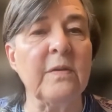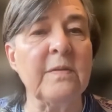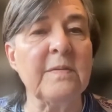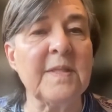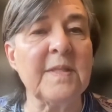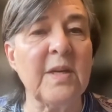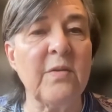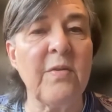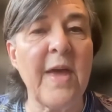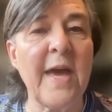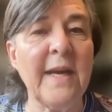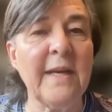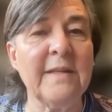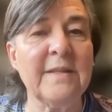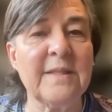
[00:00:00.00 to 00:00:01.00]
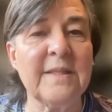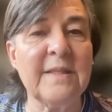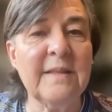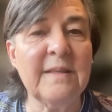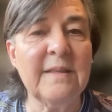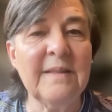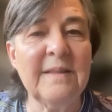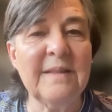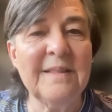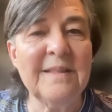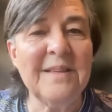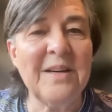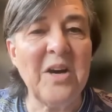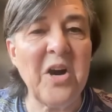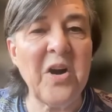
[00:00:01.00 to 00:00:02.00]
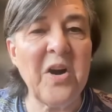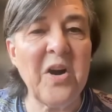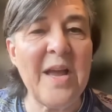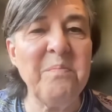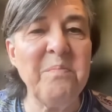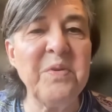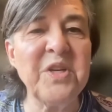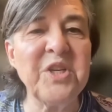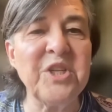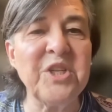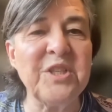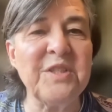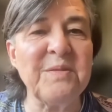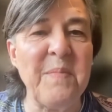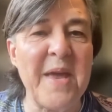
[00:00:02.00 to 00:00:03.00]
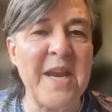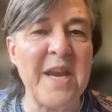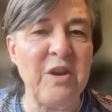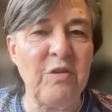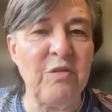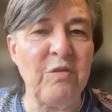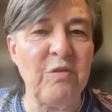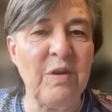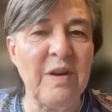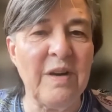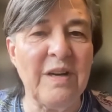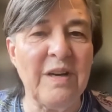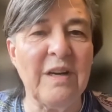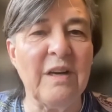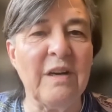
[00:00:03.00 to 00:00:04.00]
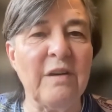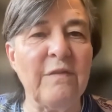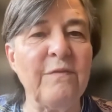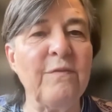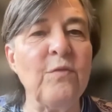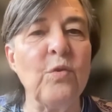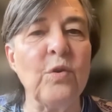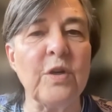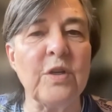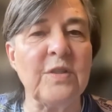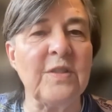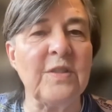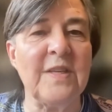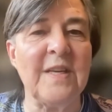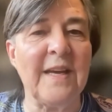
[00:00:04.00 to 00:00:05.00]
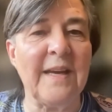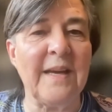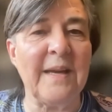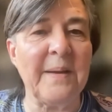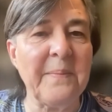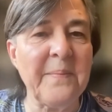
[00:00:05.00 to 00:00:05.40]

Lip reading: So that is our ambitious menu for today.